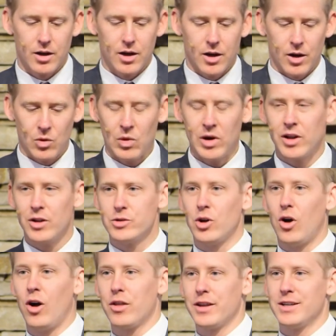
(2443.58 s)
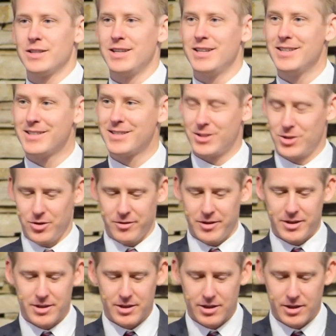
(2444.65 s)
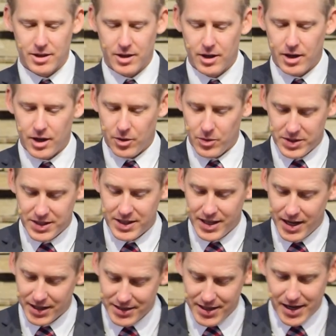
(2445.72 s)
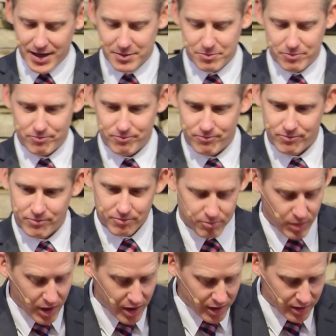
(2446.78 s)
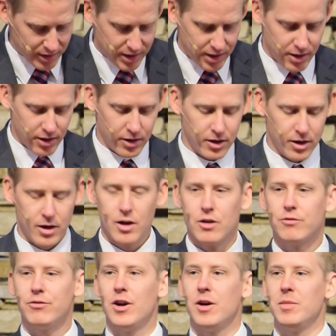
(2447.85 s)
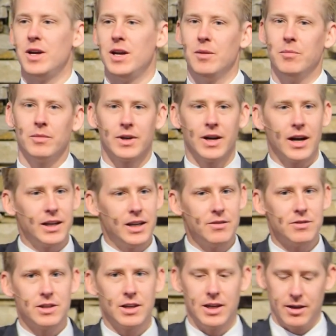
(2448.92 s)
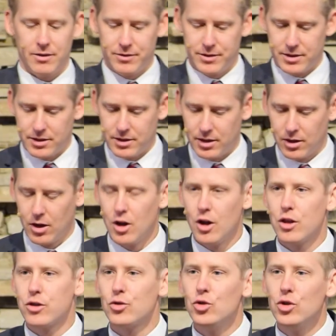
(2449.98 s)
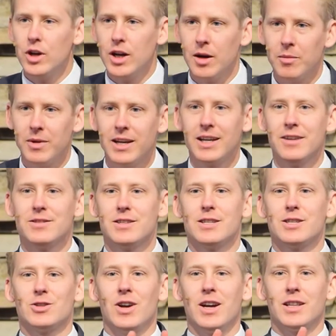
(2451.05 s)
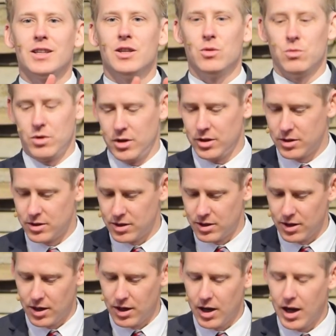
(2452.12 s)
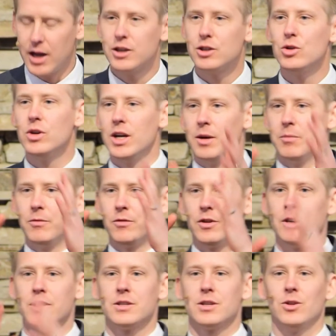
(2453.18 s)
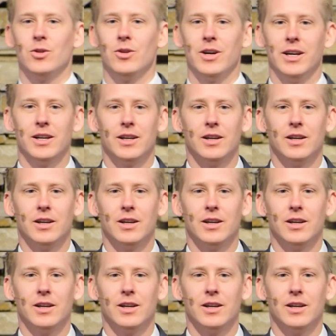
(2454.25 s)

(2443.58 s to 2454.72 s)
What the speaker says: And one of those all things is service. And we see that exact model here. From him, God gives the gifts. Through him, he gives the strength and the words. And to him, for his glory,